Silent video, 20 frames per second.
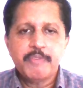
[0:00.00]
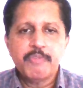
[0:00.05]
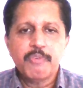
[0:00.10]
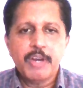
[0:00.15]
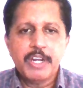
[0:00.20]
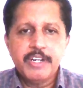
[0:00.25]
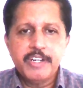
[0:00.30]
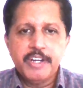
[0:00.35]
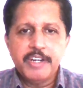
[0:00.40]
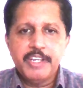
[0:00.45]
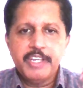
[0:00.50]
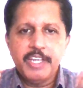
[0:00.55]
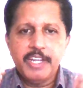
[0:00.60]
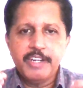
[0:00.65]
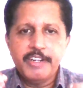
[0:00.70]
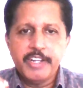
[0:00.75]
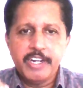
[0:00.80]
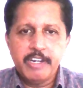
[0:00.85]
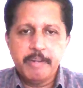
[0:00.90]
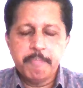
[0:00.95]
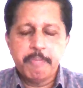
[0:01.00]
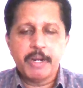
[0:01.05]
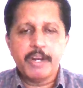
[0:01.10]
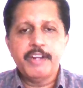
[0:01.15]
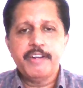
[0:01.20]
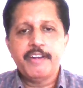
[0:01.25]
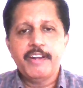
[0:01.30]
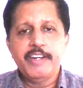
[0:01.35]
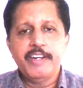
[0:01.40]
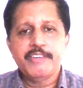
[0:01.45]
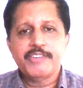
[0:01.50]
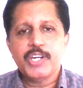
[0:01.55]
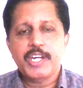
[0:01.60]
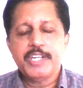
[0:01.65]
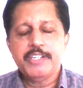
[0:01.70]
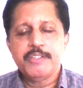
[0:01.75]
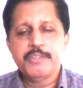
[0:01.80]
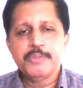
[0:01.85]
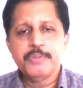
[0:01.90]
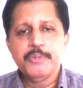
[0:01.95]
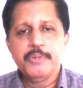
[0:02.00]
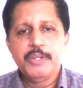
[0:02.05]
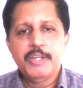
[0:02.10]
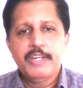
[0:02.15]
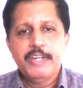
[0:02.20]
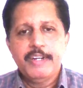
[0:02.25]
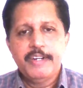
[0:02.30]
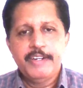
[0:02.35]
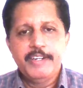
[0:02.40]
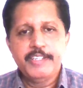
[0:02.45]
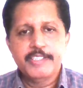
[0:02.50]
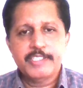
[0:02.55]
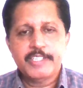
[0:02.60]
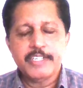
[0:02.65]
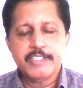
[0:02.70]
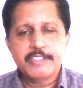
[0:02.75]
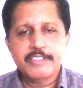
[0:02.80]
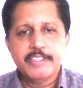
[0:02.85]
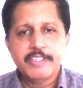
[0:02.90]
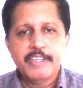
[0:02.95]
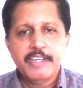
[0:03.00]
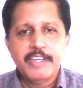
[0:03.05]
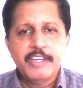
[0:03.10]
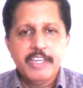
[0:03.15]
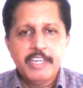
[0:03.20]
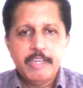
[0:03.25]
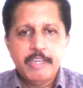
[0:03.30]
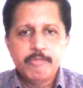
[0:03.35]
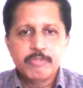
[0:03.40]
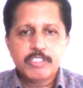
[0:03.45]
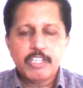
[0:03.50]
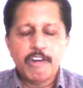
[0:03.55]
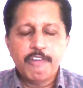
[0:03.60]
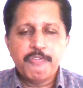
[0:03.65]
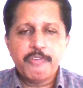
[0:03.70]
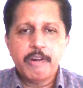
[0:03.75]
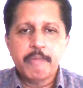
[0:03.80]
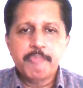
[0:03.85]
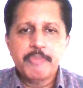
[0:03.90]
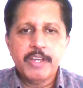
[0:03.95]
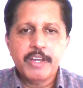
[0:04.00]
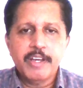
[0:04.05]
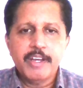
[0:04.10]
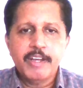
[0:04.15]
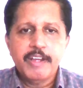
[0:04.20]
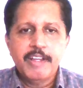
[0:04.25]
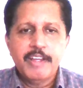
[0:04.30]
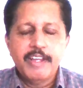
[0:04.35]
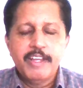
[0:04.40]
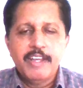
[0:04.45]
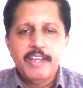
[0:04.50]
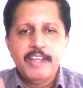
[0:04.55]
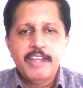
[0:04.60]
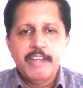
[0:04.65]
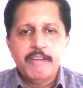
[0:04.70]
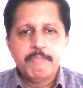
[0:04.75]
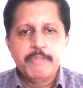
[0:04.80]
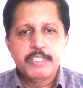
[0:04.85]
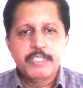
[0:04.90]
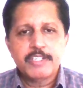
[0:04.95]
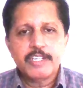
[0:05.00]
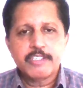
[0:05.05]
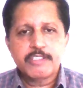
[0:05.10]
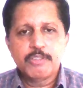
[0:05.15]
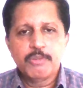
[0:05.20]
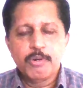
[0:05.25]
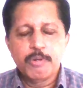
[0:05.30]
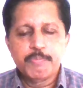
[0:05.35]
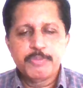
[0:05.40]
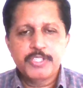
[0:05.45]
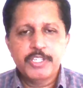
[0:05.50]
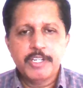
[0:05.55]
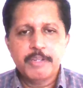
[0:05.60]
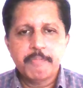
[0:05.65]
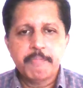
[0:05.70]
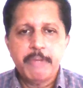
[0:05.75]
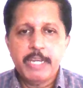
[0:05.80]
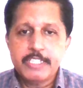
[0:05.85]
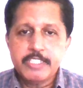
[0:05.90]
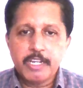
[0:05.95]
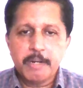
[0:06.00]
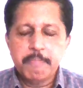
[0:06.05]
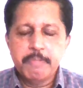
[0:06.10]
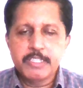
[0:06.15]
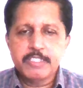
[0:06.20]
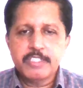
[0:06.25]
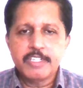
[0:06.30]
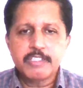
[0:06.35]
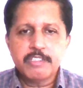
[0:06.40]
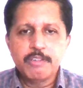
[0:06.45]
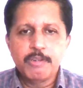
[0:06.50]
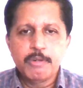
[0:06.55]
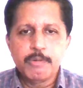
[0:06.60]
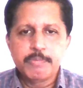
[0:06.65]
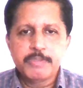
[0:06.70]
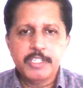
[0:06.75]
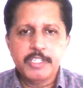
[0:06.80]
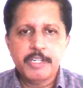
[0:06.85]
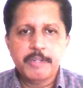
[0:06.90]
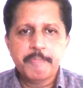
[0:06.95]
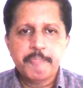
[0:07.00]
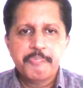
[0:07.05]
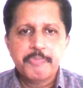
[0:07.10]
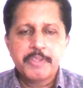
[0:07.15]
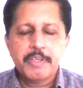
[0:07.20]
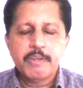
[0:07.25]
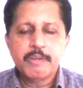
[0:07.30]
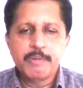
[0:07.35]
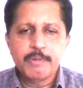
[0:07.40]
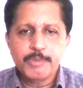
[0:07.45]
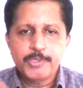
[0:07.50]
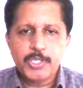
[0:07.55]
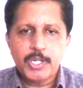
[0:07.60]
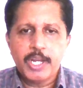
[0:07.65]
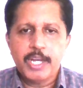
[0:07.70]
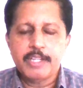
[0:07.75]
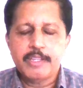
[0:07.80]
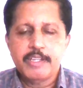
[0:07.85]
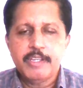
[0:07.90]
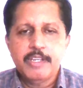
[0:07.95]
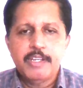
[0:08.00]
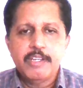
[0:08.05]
Why did he deliberately try to distance himself from the major business groups in Gujarat?